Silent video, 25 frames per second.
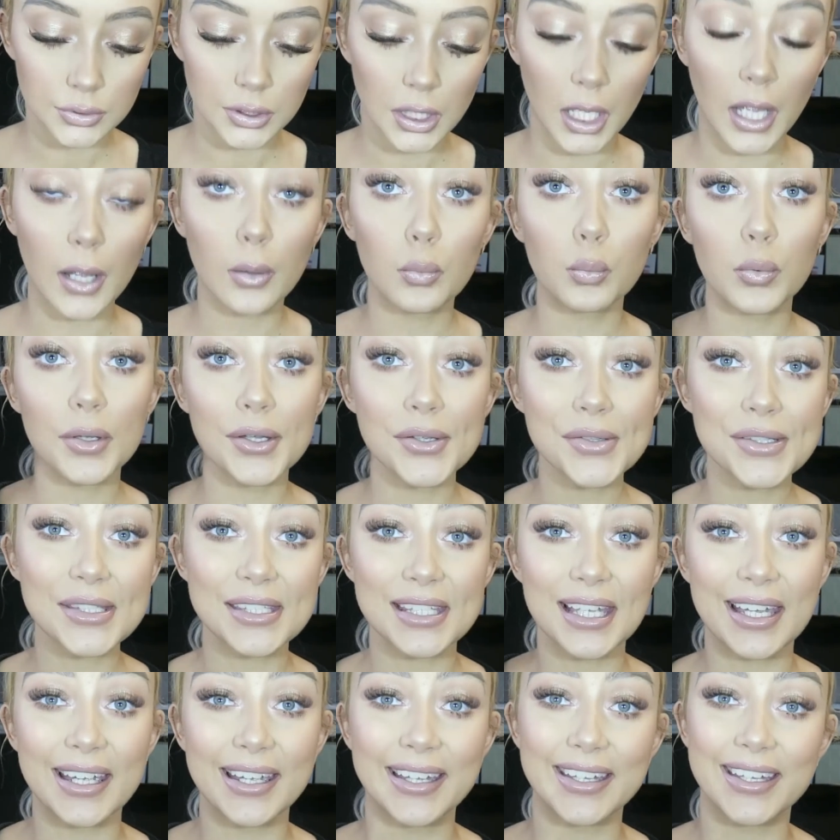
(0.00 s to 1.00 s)
I will
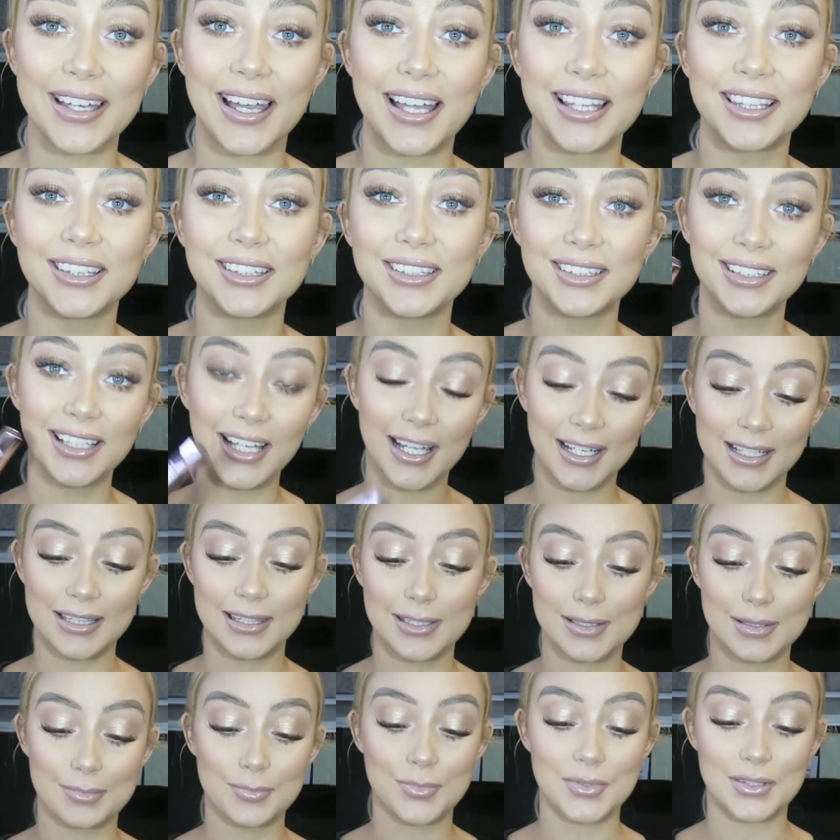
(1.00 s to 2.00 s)
say I like
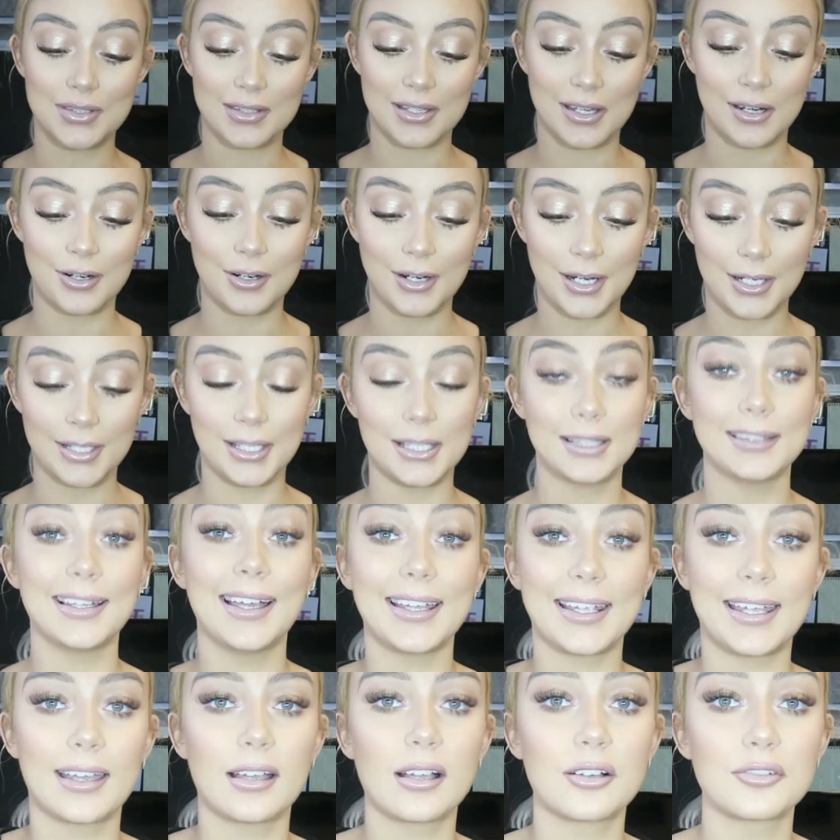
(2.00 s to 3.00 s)
this mascara and I
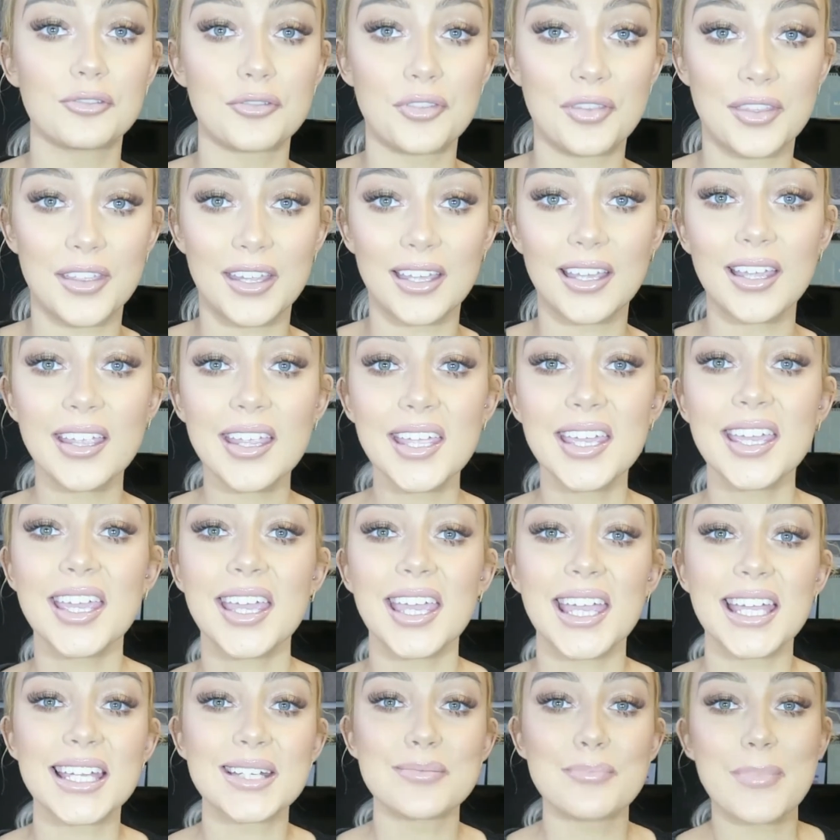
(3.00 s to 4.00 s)
like how thick
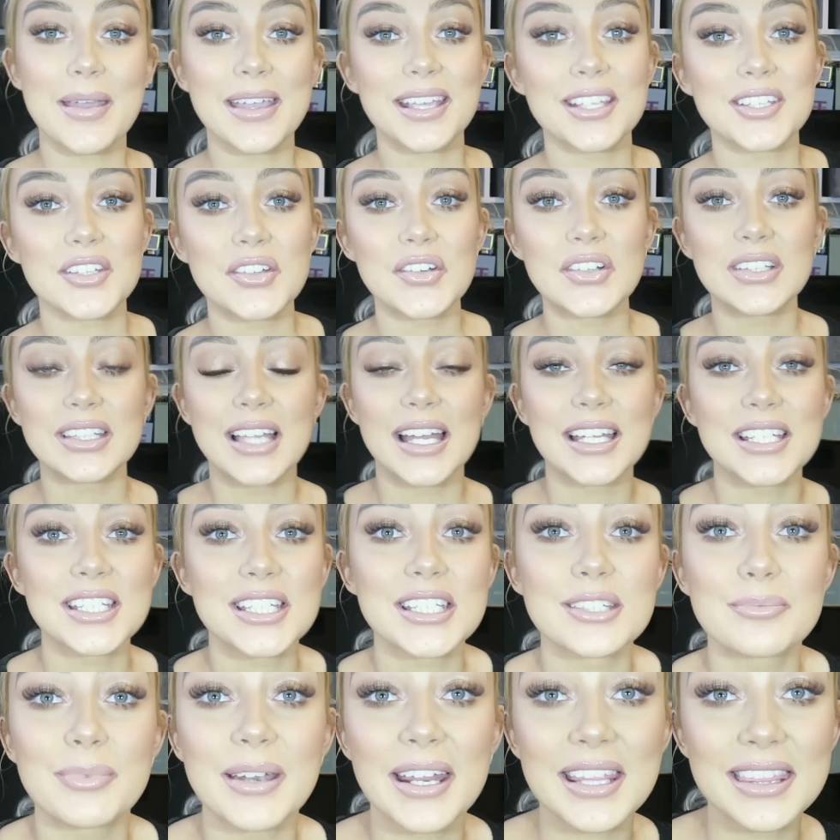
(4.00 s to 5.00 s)
it makes your
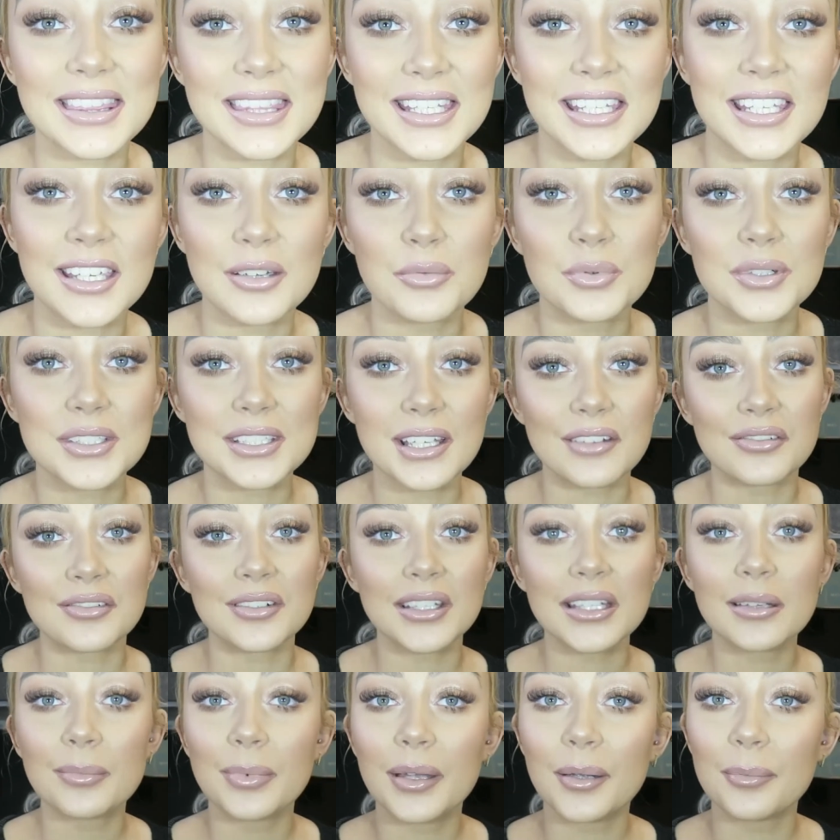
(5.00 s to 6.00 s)
lashes, but I think it would
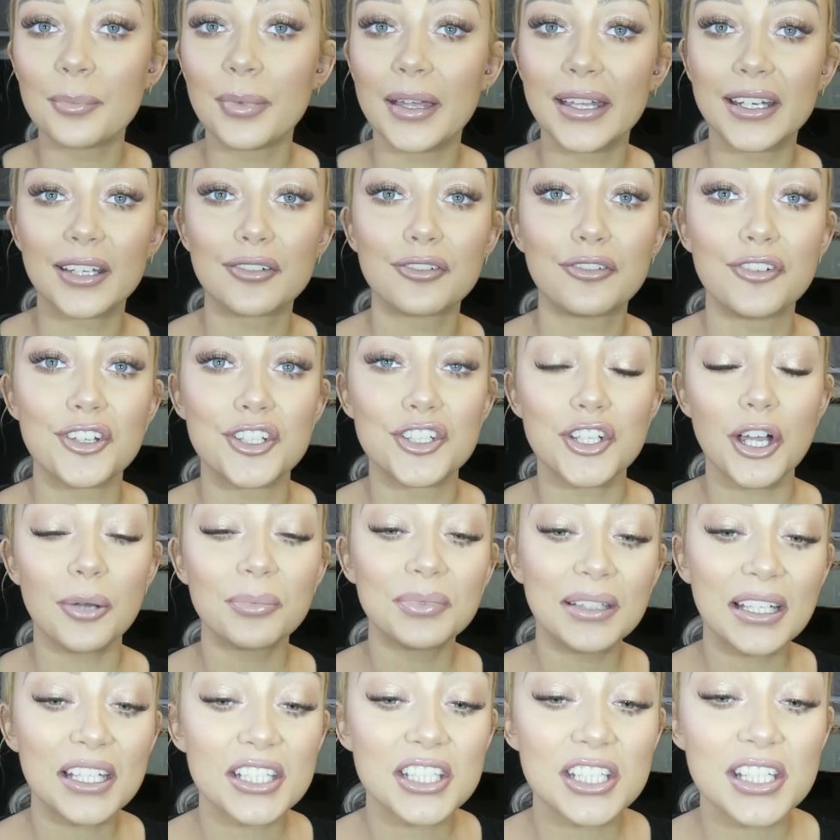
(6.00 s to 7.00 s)
definitely be better for
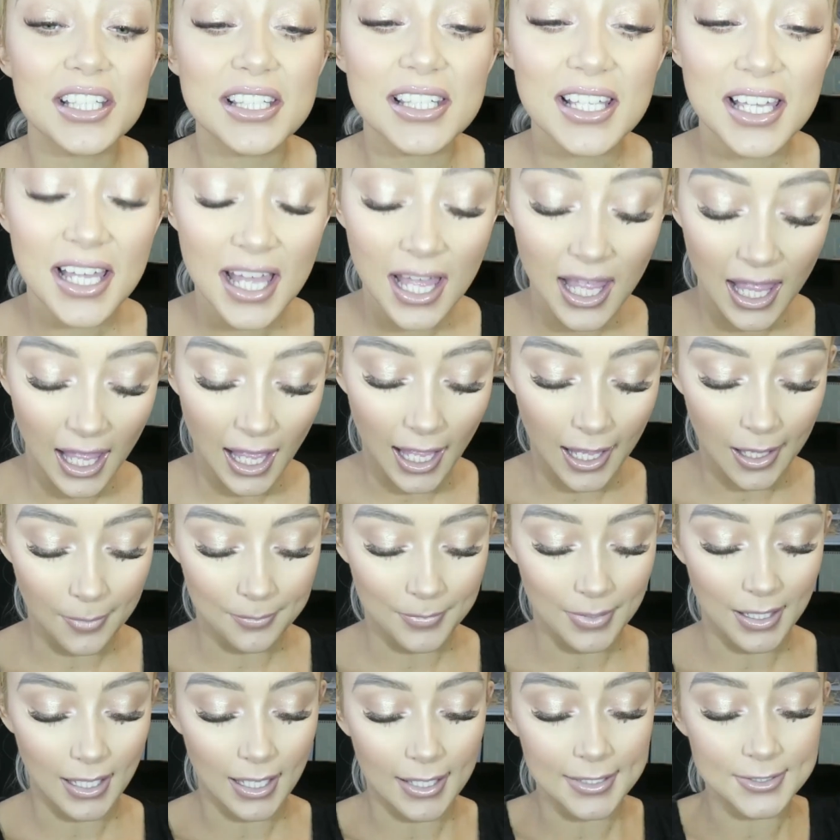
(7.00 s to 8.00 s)
top lashes.
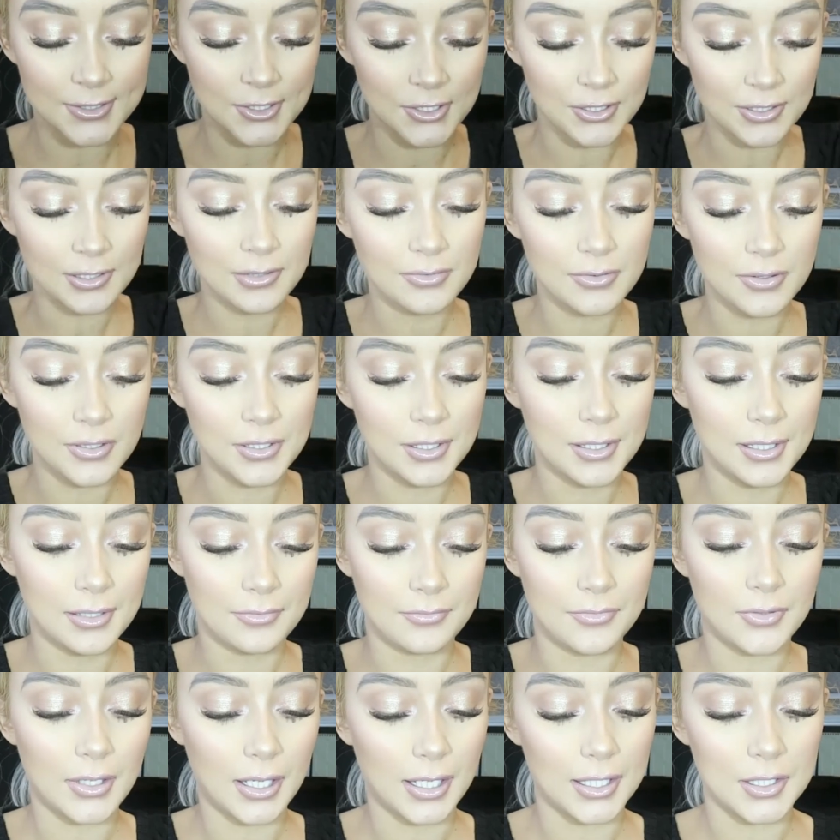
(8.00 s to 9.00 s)
I don't know
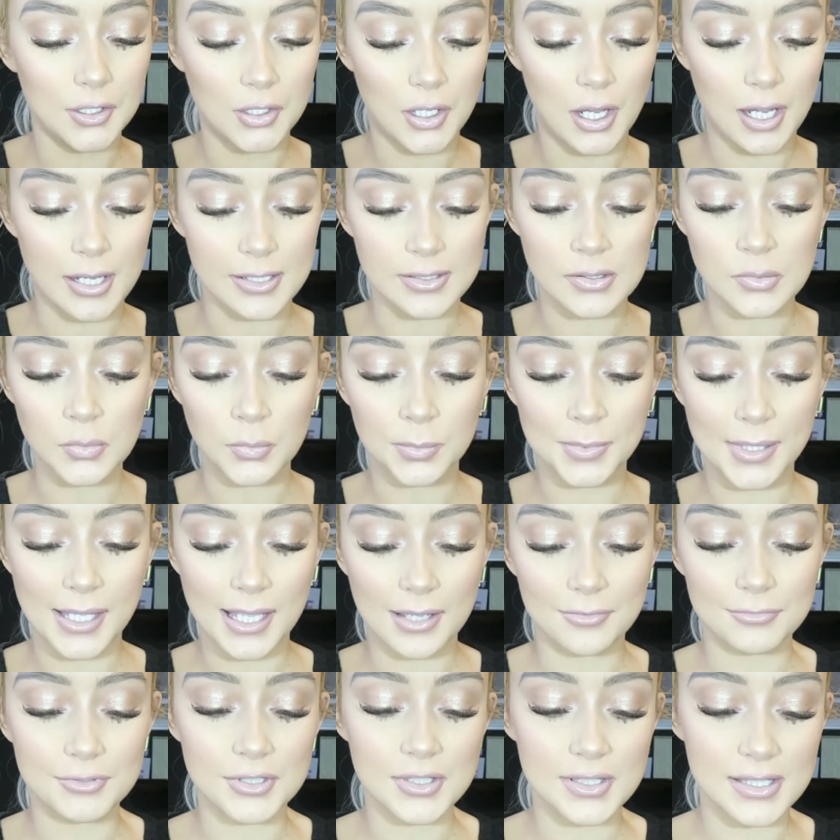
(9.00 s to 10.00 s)
if you guys will be
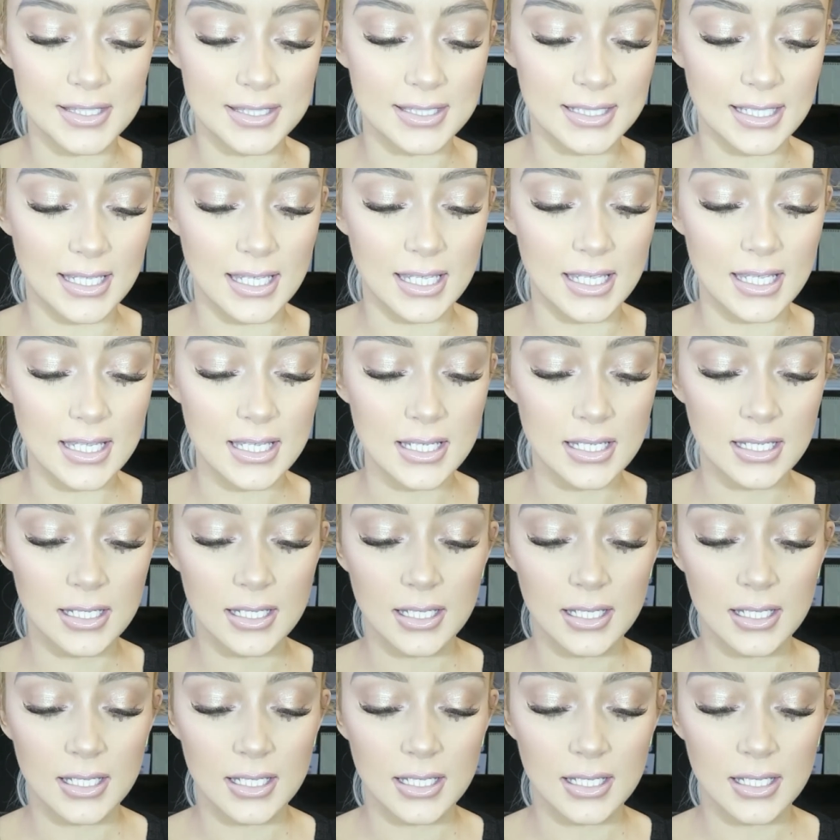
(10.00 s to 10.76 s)
able to see,